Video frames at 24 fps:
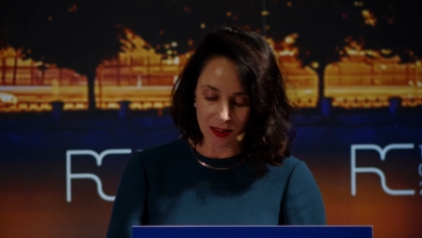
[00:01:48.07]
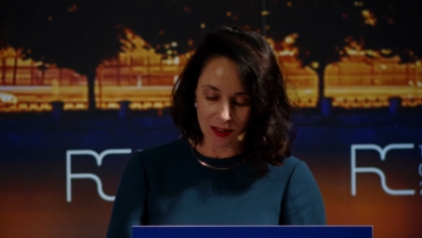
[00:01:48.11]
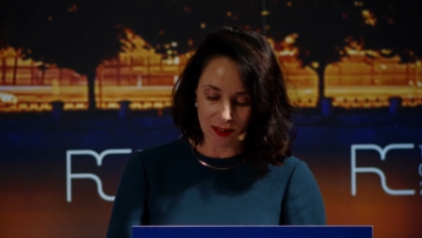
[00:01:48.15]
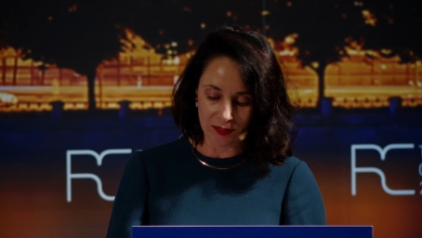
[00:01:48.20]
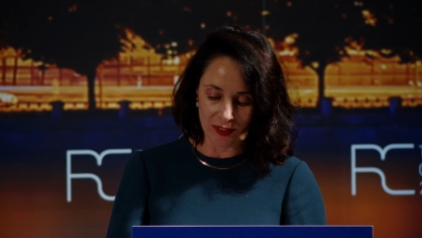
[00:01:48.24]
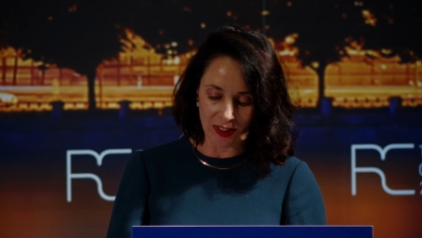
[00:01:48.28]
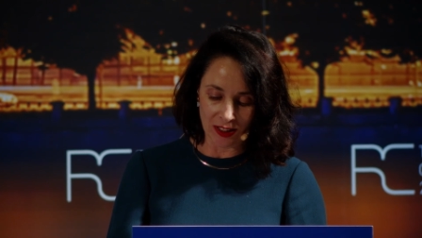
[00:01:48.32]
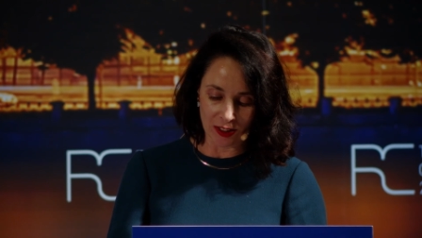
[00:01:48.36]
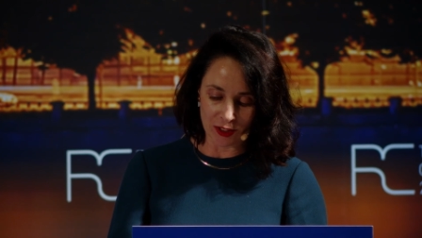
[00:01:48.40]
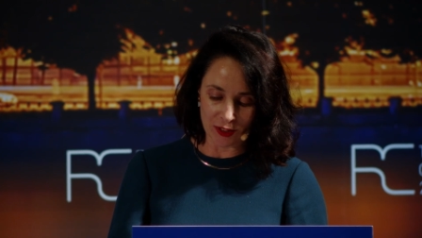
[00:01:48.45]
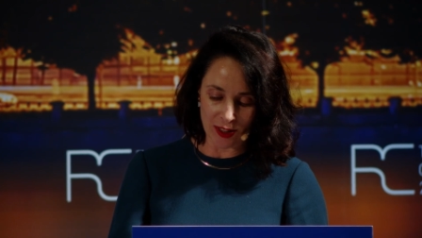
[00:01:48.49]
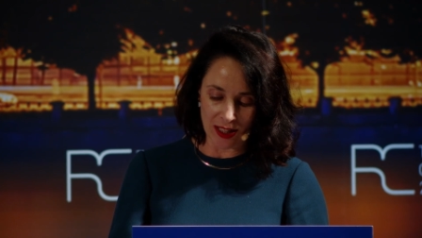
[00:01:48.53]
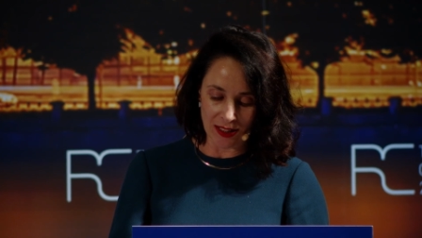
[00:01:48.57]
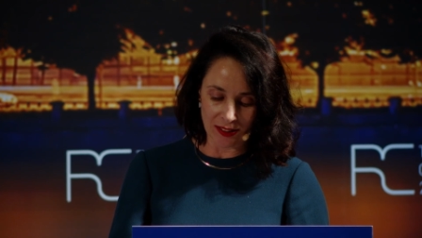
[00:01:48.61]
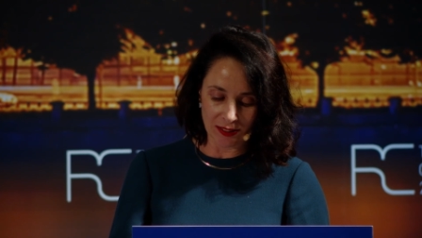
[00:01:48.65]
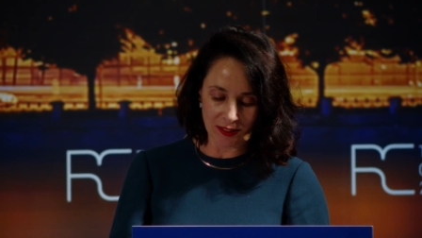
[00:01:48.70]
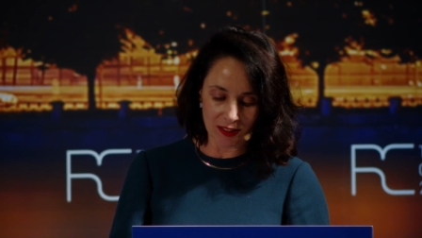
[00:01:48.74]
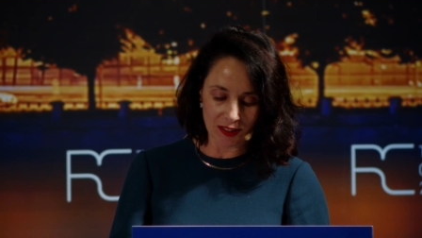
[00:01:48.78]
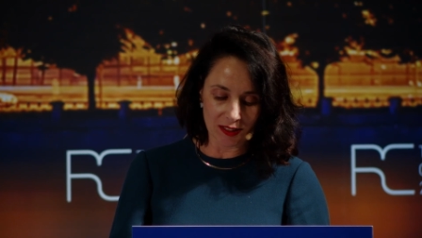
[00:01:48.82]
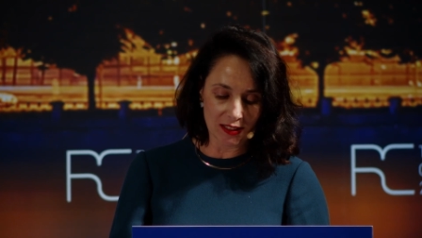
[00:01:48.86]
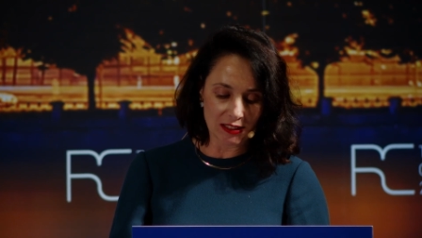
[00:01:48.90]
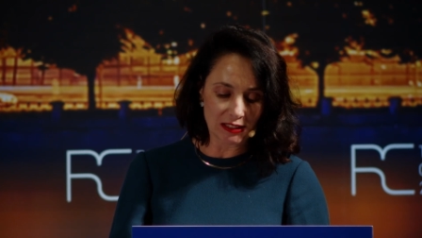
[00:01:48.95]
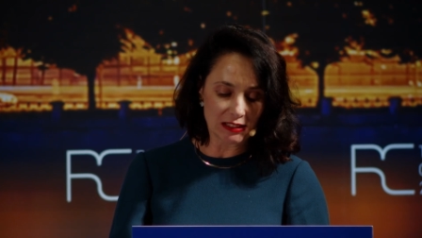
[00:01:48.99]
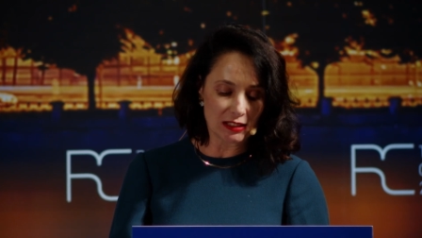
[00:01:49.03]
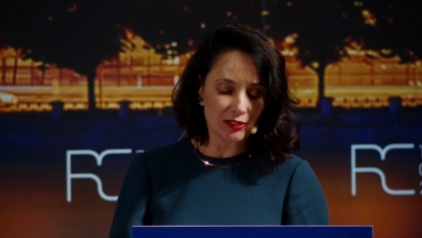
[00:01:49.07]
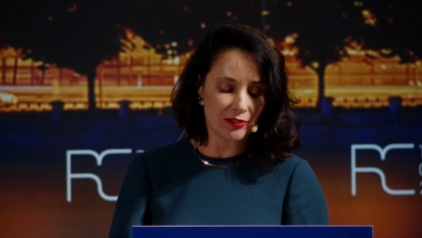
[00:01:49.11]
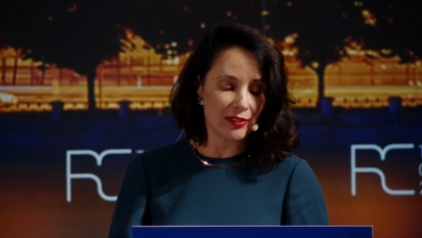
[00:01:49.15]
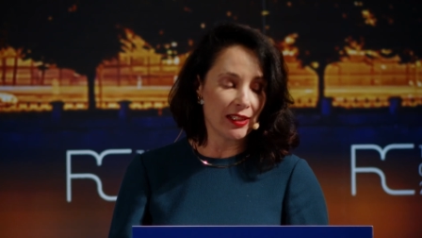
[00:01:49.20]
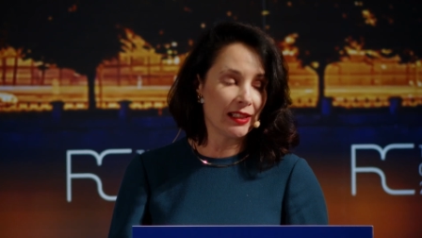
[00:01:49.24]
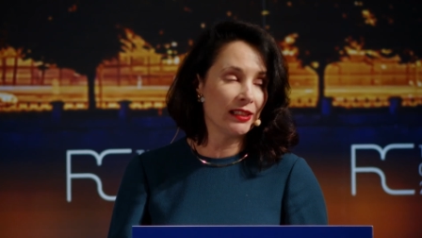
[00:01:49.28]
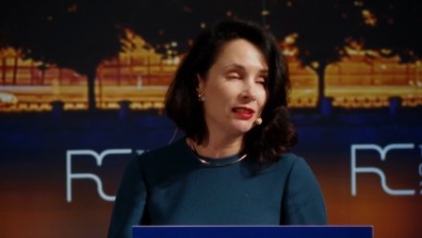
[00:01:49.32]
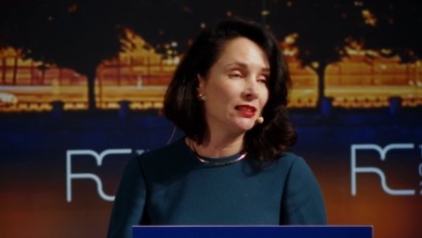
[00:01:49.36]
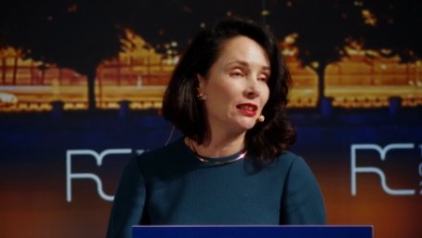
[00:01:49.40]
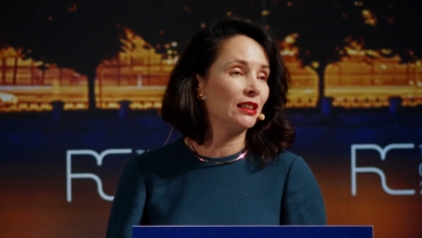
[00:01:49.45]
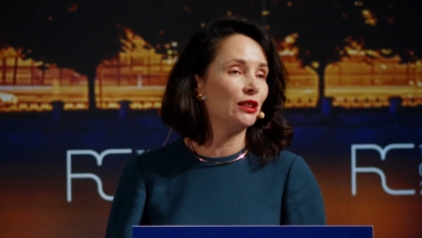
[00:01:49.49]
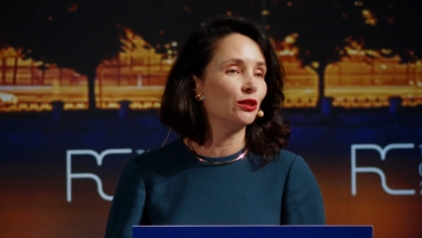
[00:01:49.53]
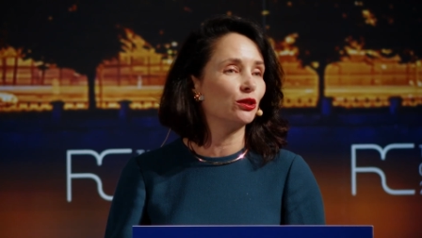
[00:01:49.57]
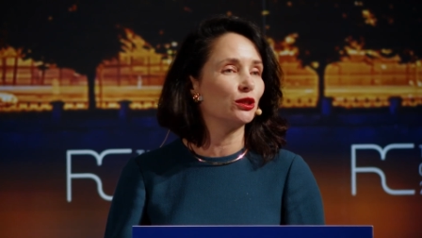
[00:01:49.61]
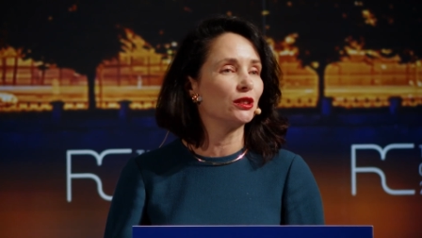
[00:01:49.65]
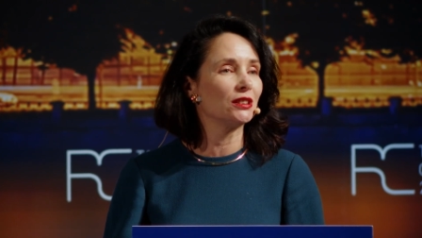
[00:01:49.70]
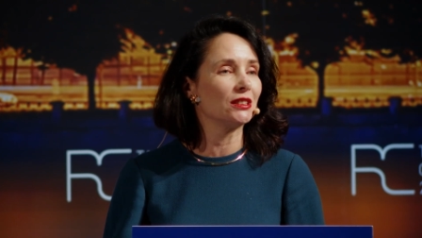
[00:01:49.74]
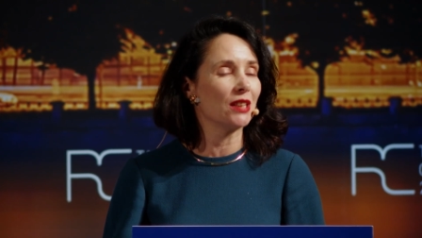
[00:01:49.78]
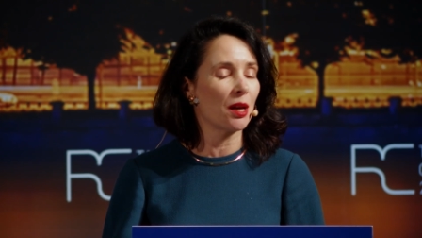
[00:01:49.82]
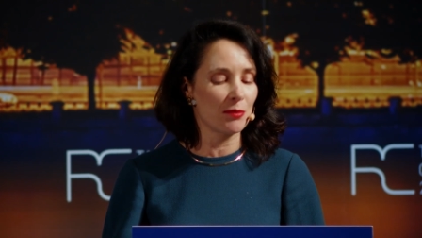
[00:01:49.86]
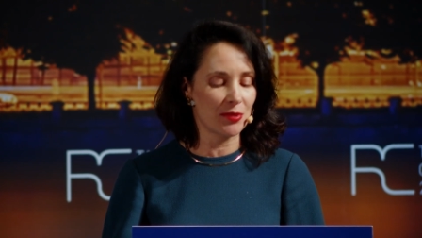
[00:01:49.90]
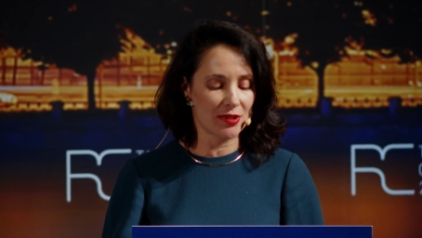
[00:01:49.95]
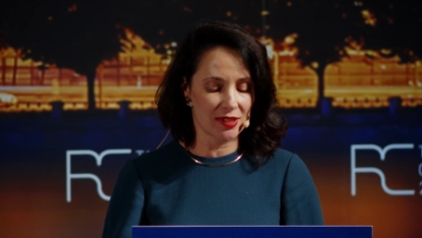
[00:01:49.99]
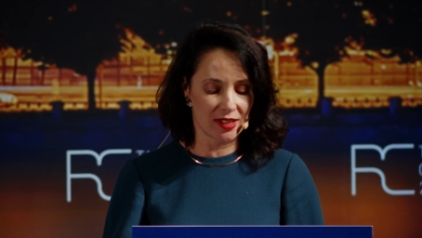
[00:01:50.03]
will render this event into
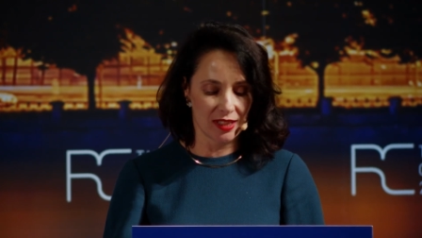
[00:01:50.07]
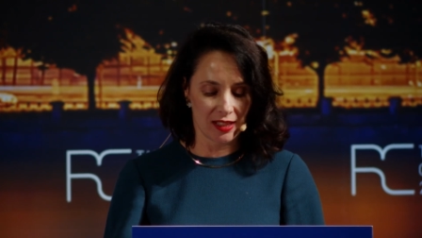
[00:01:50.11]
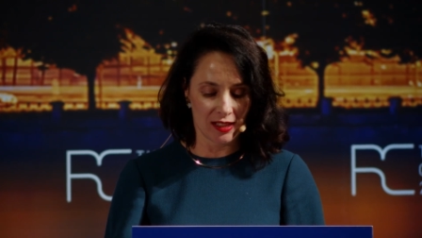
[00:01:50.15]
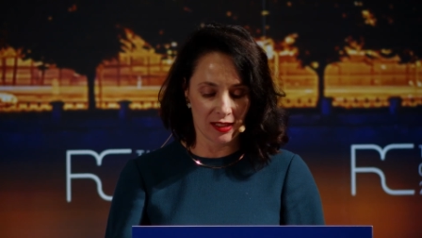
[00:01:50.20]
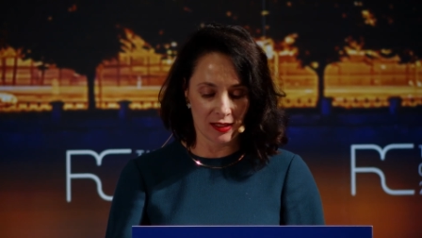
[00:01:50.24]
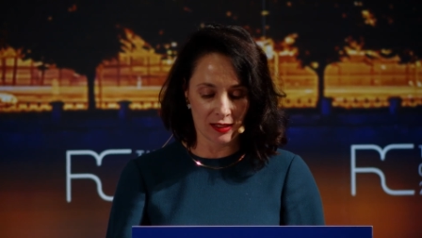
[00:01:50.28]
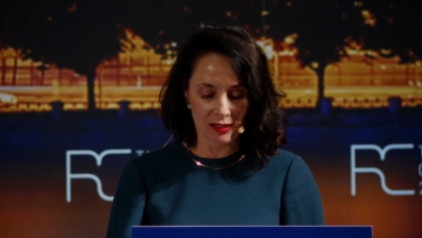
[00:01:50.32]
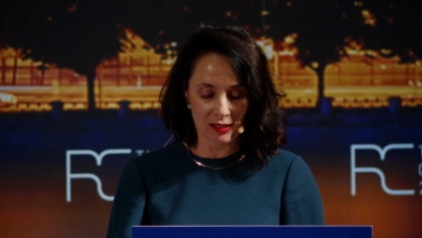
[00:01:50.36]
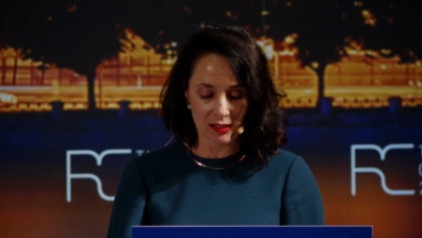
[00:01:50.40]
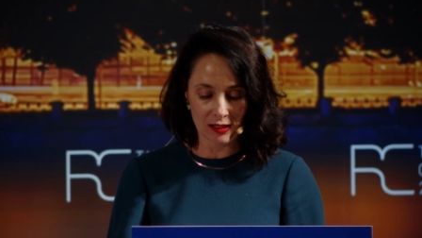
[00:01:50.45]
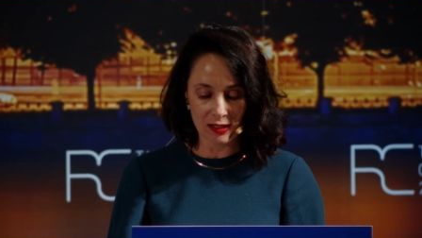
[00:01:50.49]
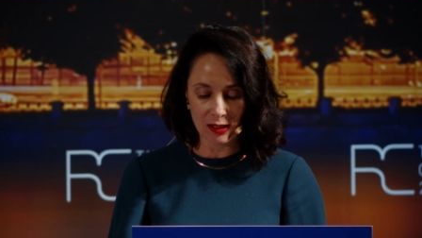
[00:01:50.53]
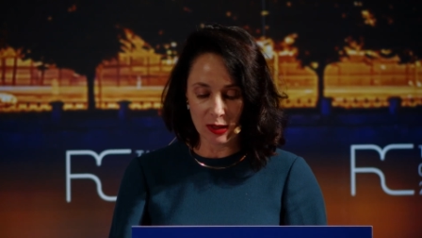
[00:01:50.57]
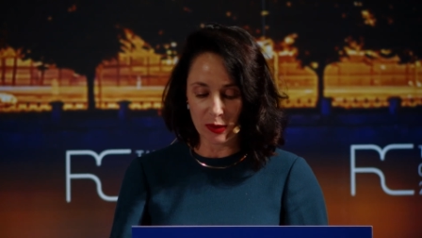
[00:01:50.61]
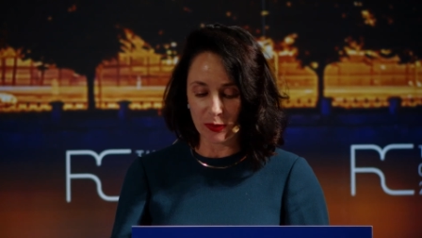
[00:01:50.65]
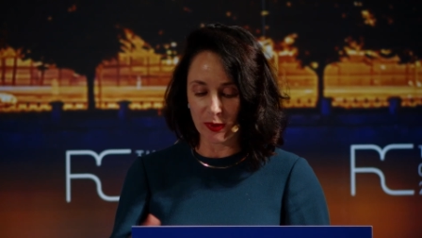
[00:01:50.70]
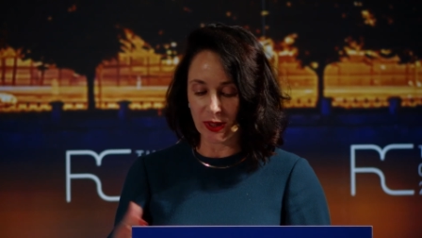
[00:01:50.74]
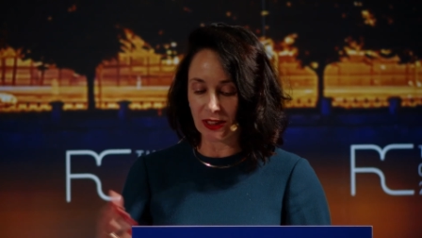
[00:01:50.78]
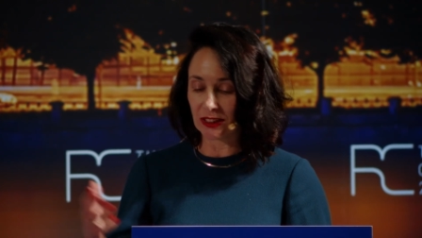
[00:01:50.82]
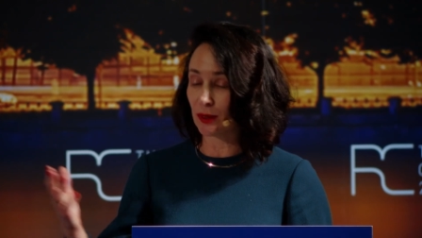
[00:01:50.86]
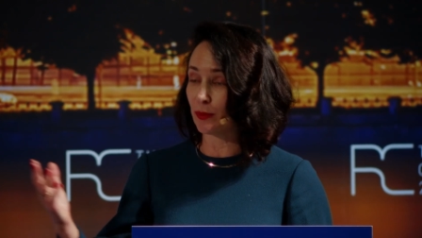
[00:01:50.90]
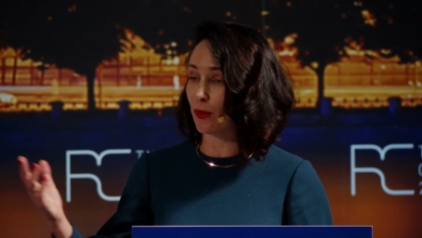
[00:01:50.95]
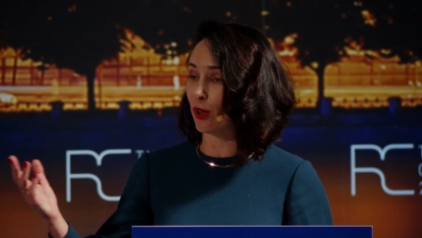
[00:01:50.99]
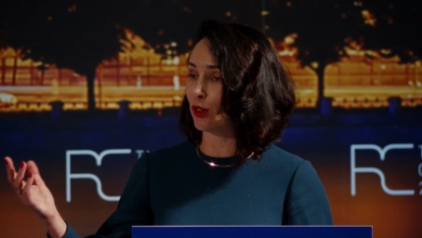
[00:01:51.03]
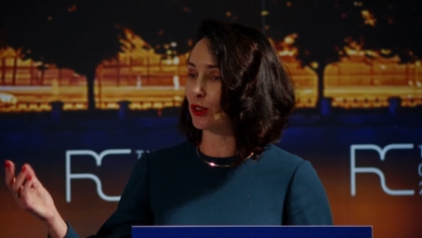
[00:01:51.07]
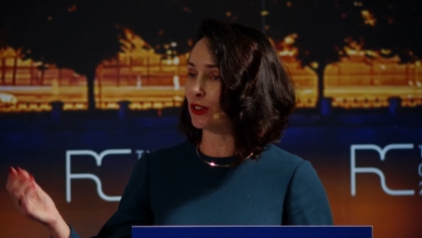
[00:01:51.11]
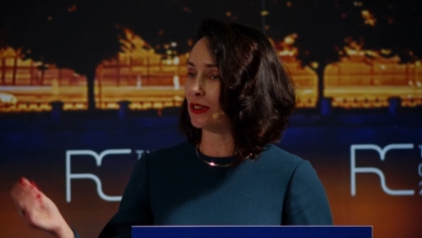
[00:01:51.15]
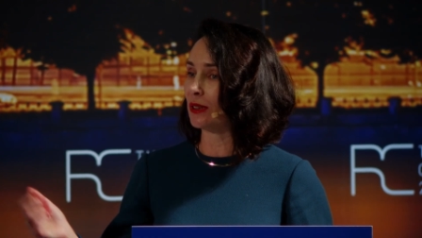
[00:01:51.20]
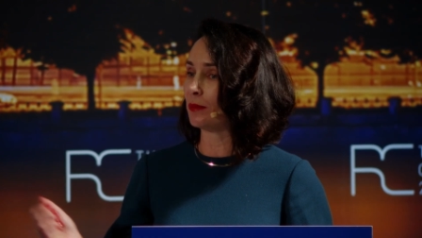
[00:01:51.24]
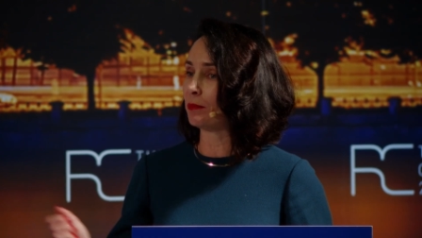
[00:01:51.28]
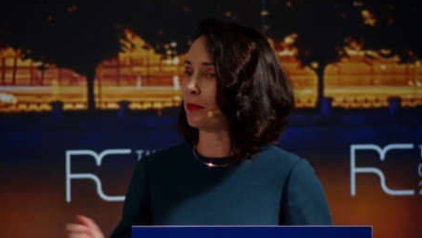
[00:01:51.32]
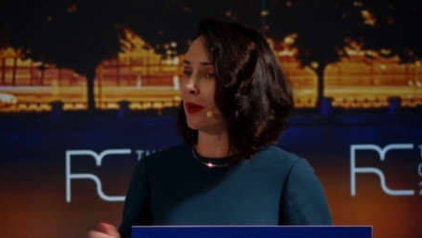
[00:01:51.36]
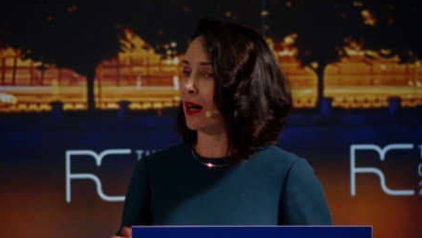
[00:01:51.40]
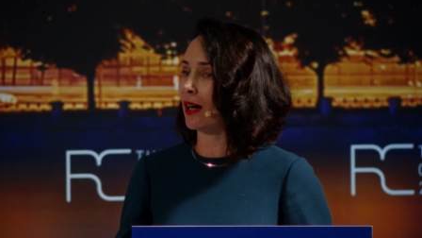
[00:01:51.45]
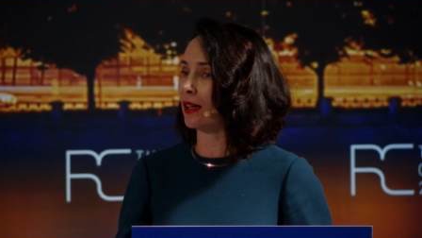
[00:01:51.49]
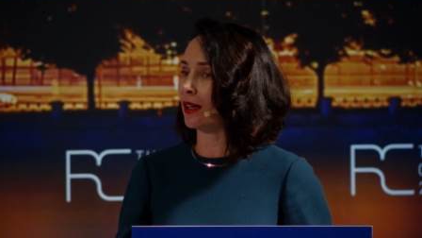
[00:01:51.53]
something where the most impo